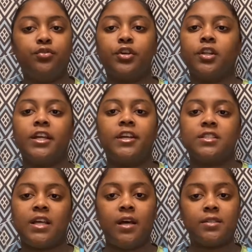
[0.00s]
curly
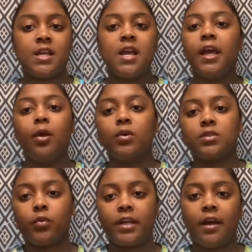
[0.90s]
hairstyles and it
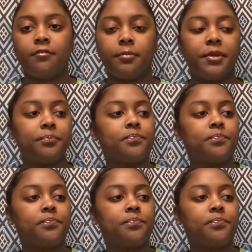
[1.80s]
wasn't working out for me.